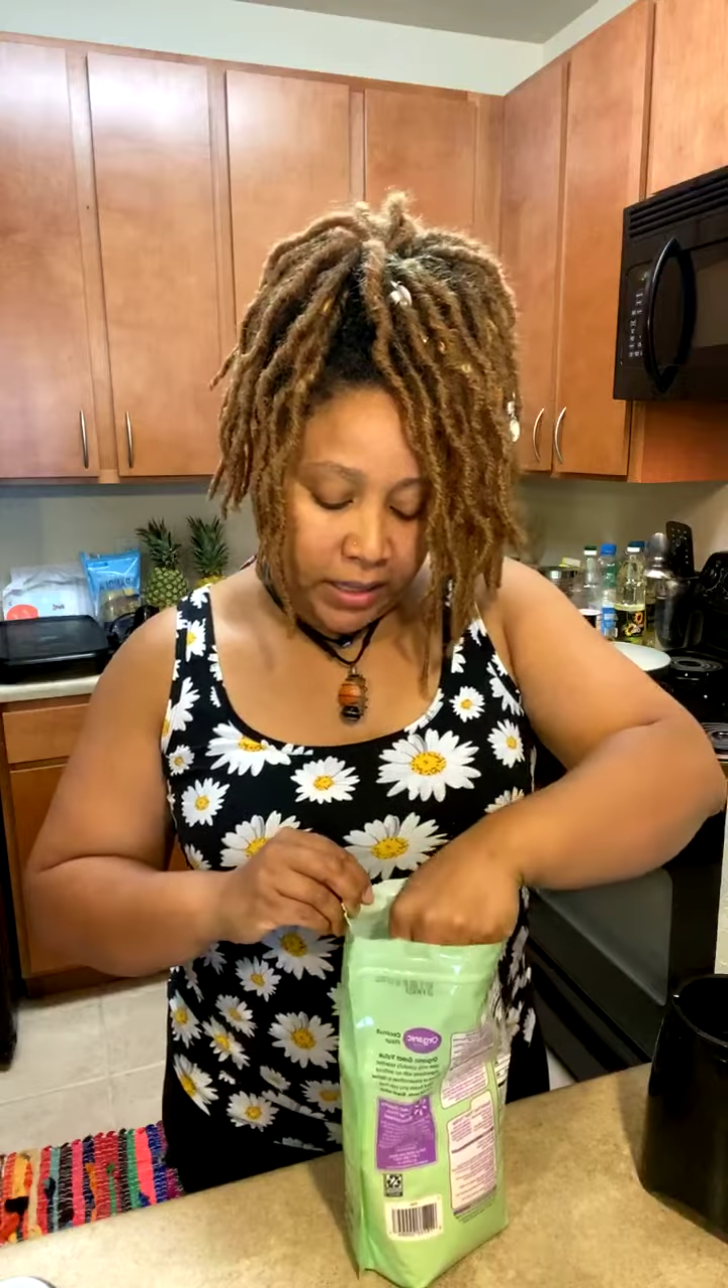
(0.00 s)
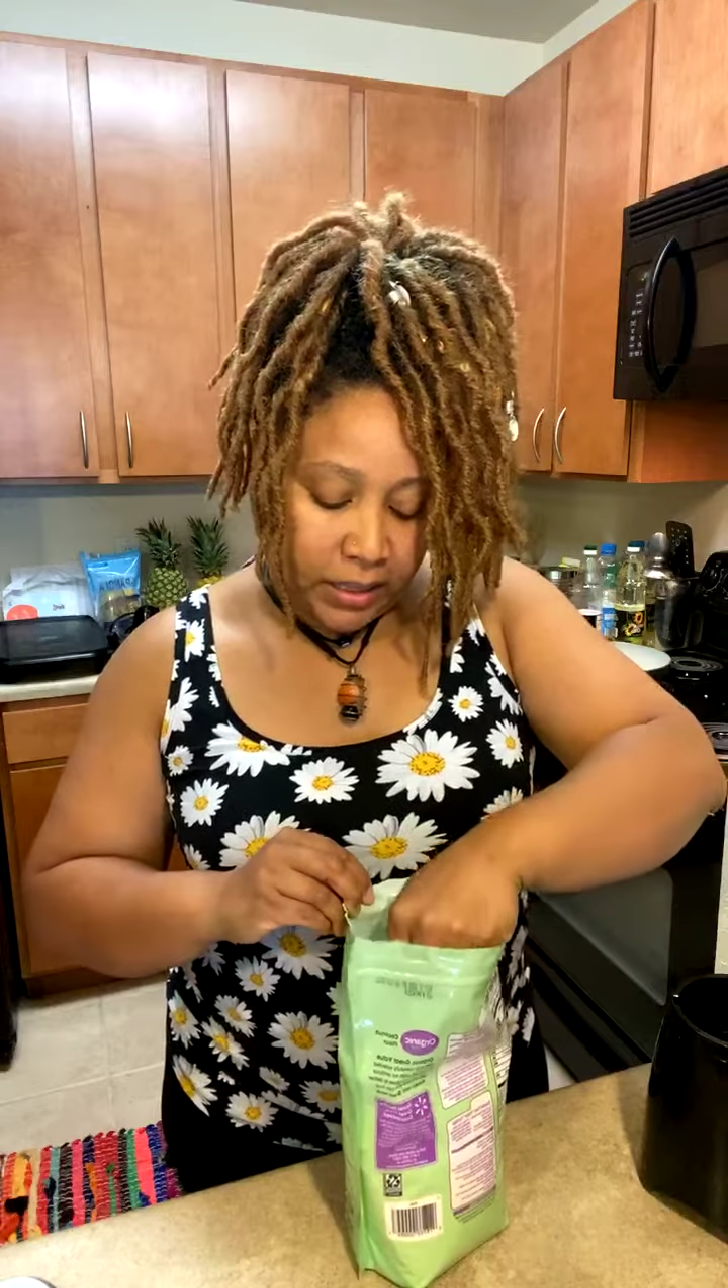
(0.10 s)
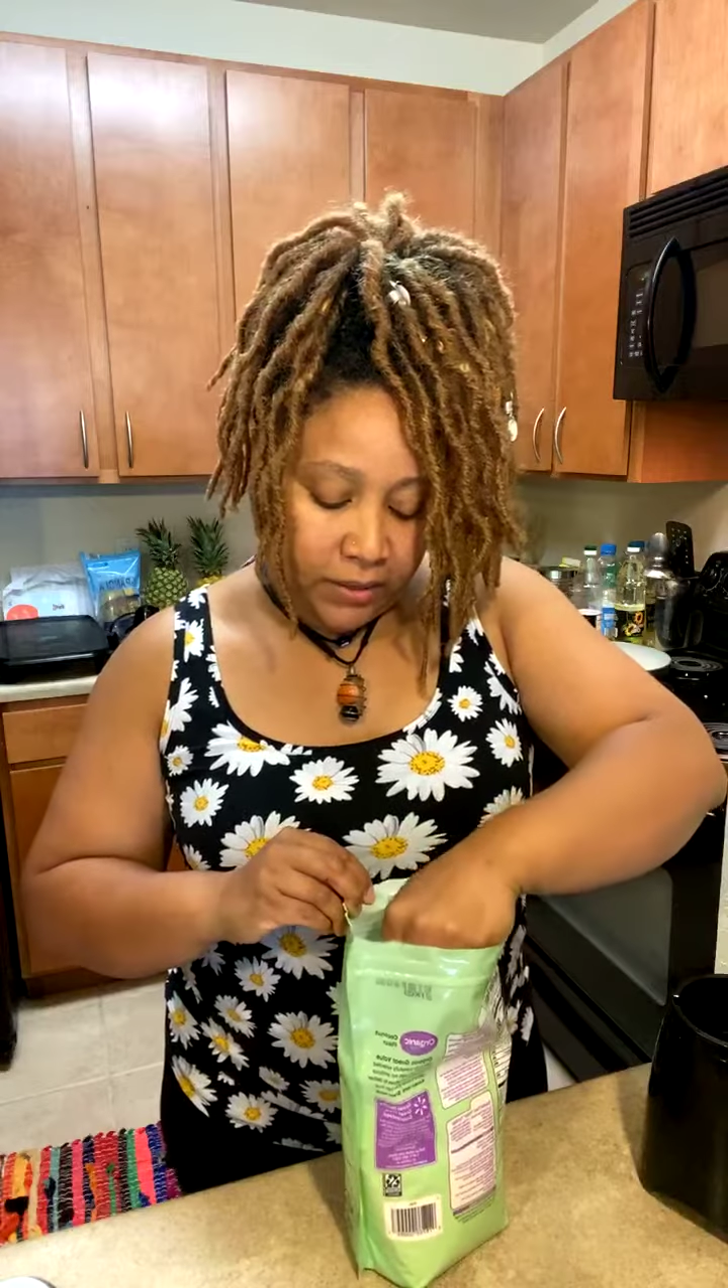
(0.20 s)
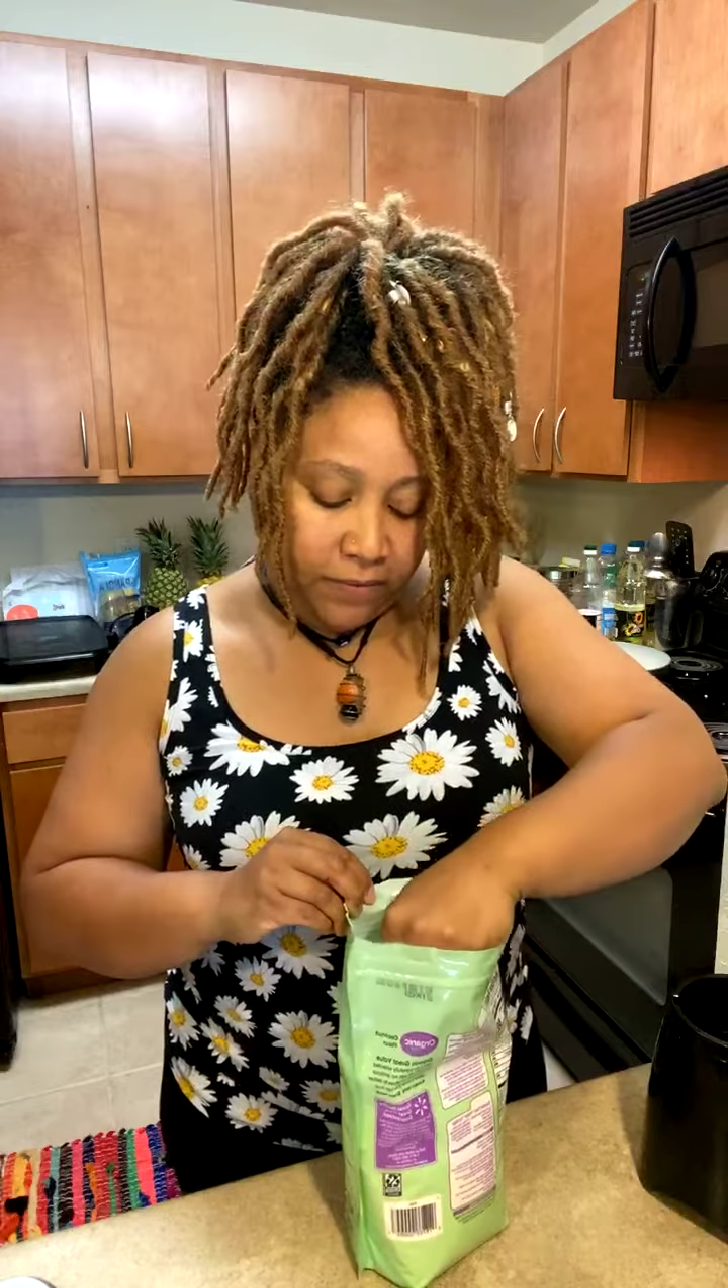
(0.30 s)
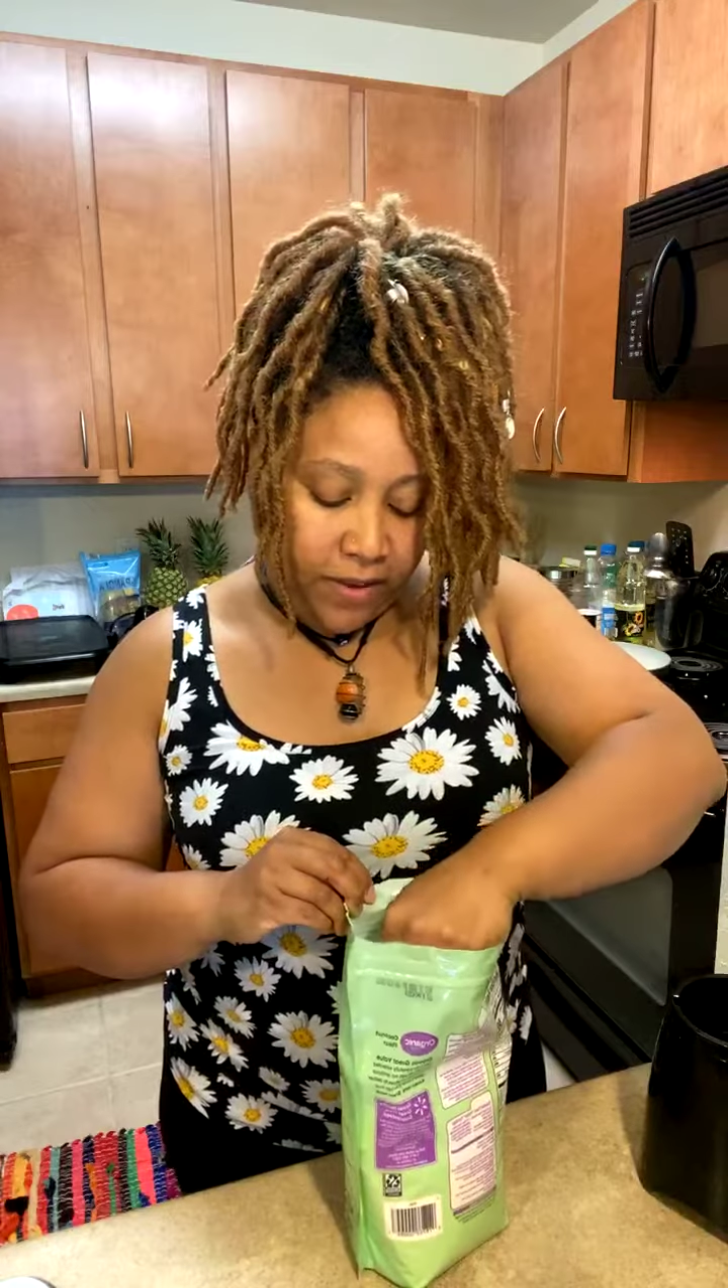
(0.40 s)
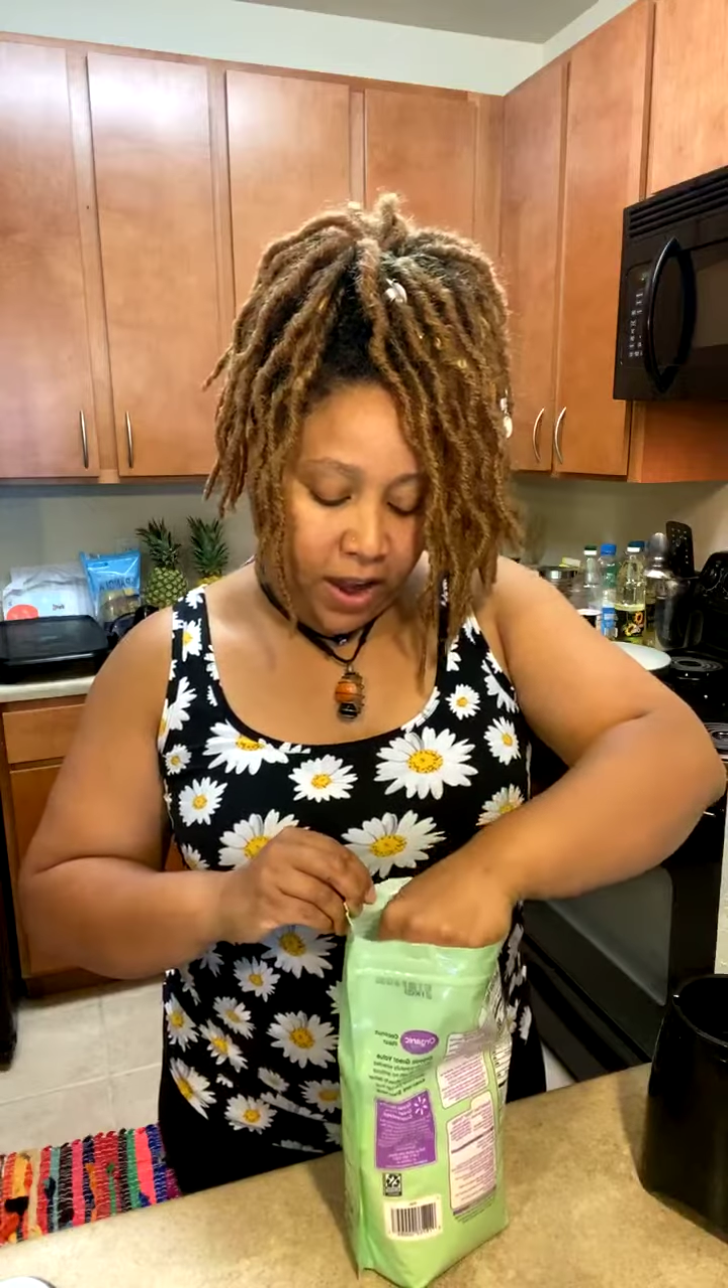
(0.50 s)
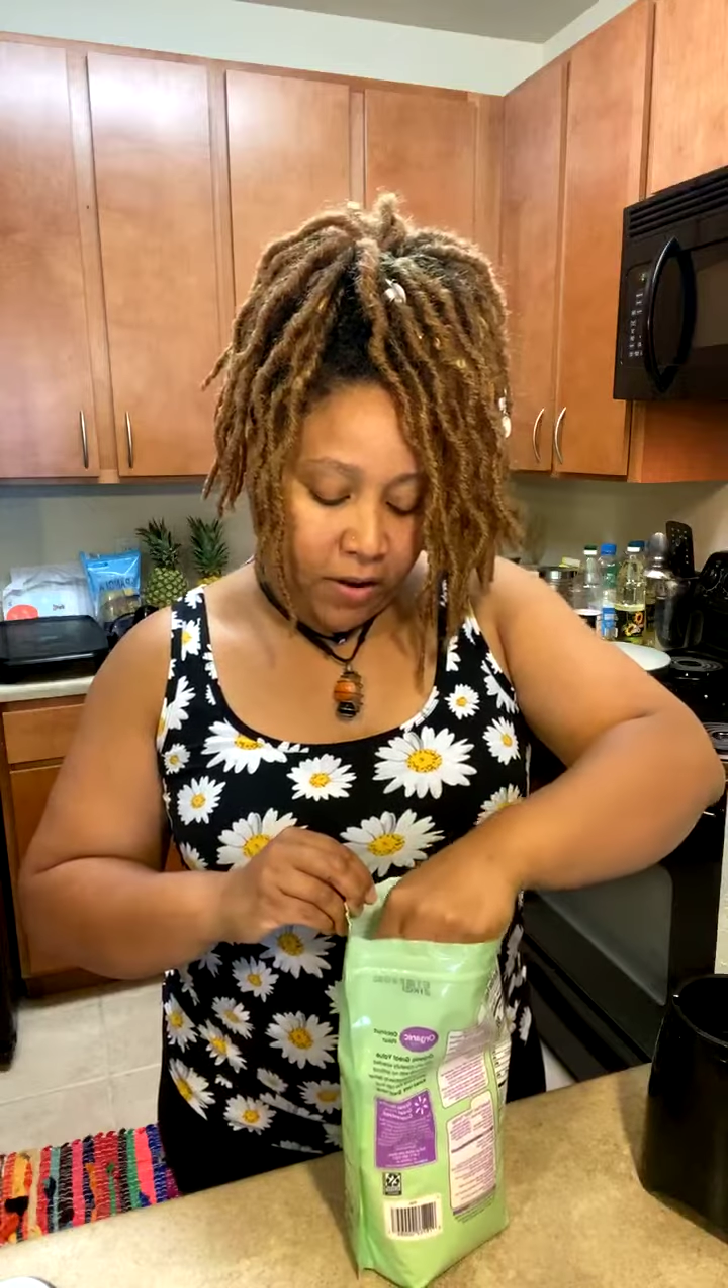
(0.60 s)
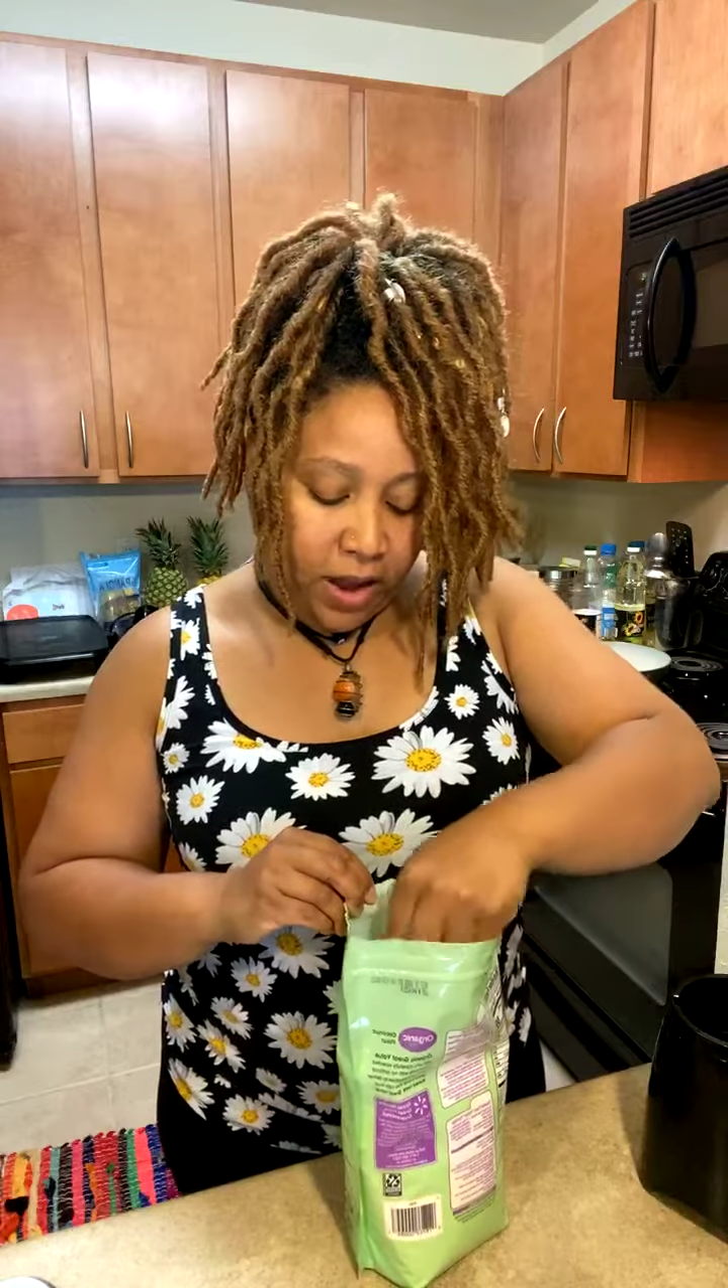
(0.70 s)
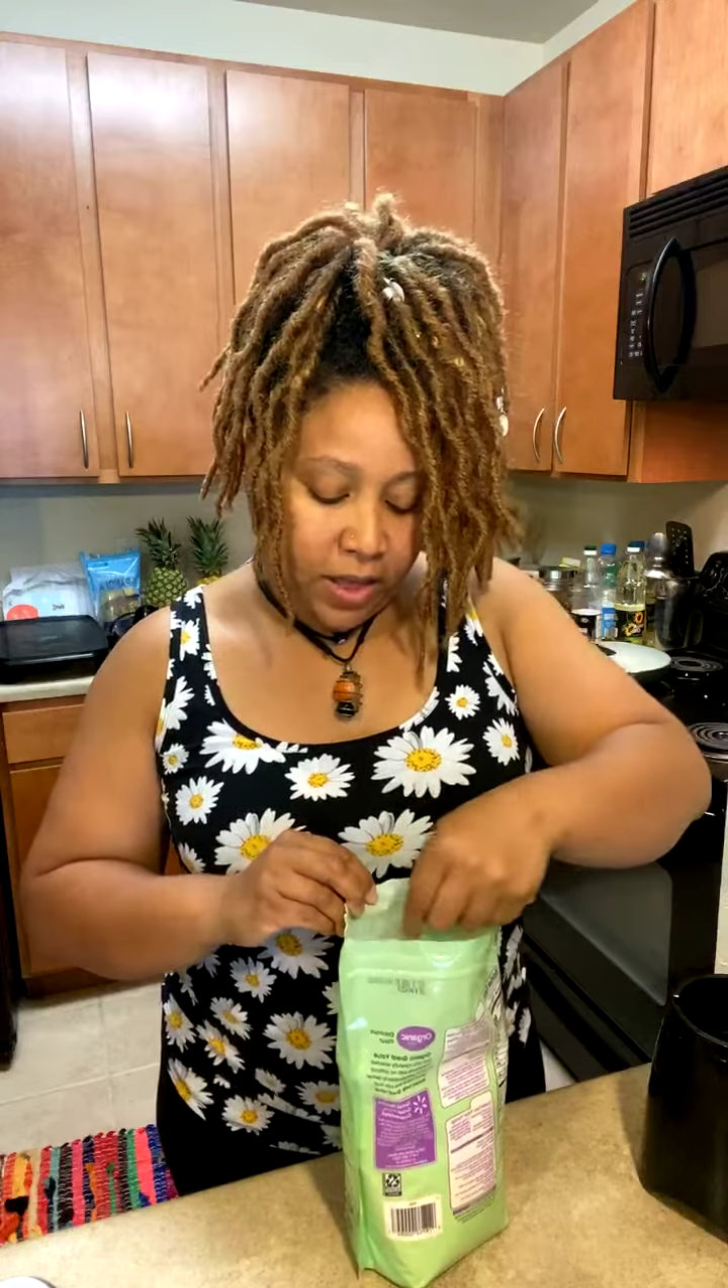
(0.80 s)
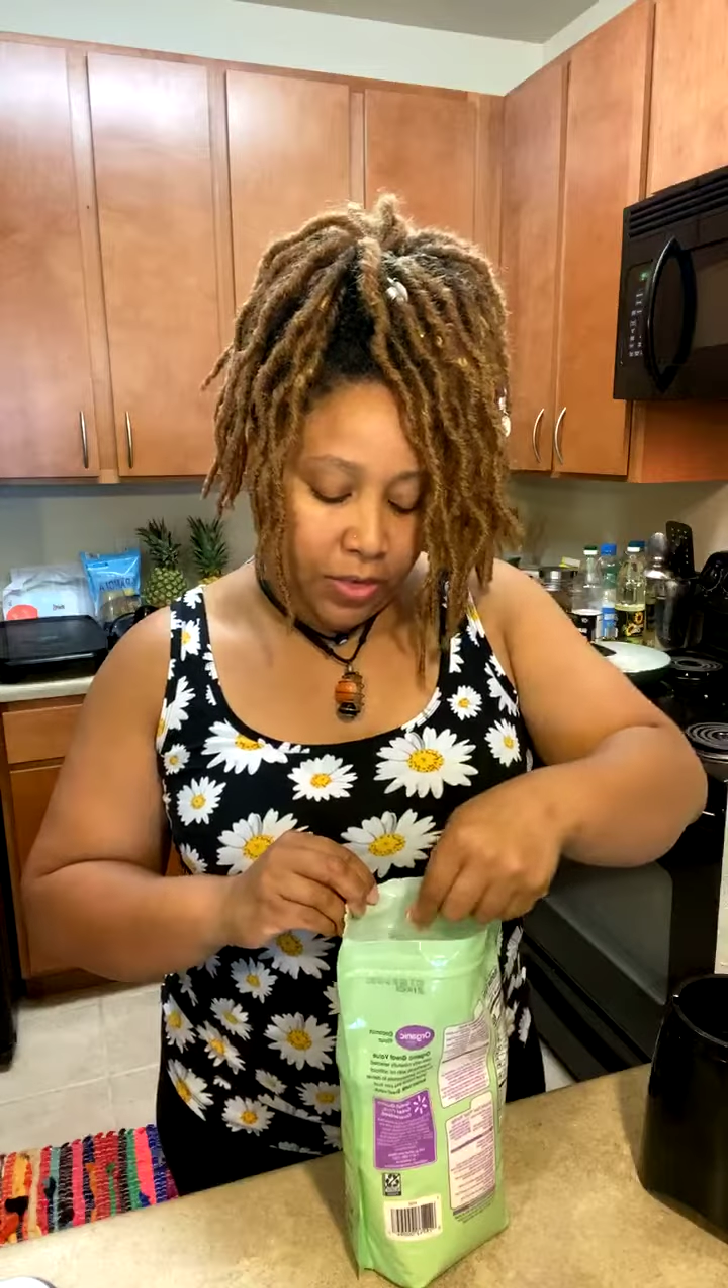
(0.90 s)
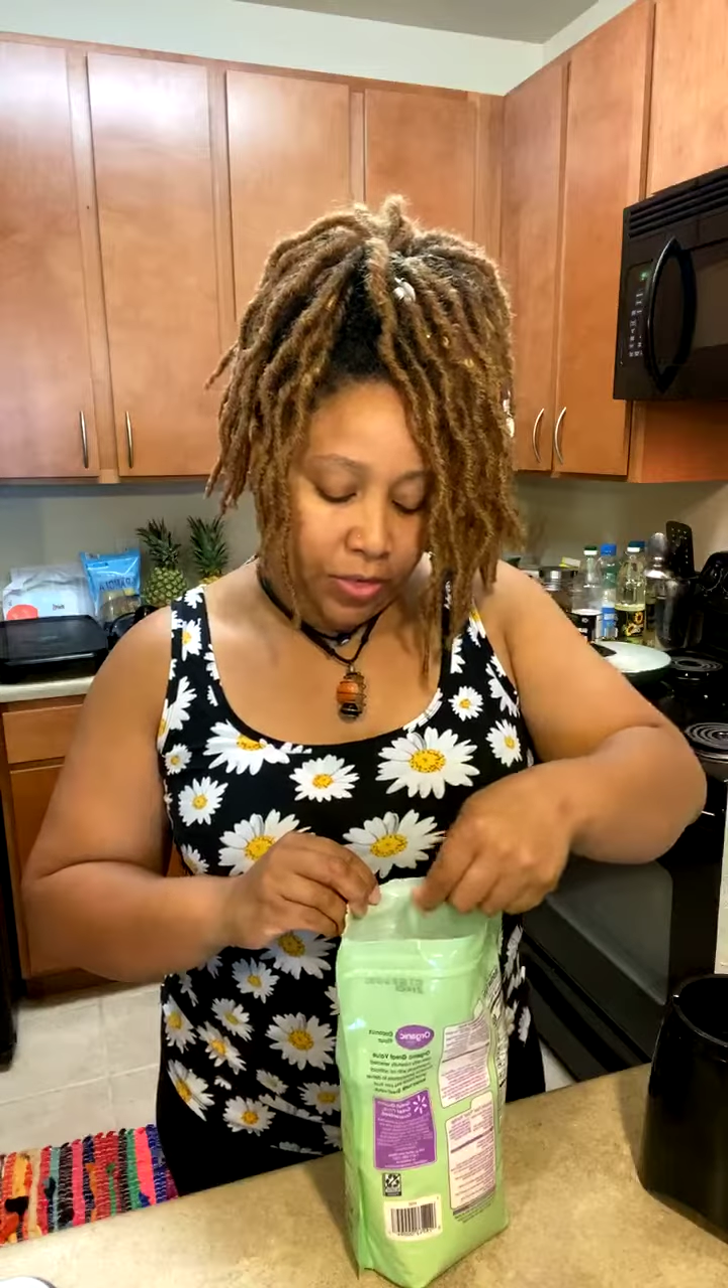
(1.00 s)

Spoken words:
is very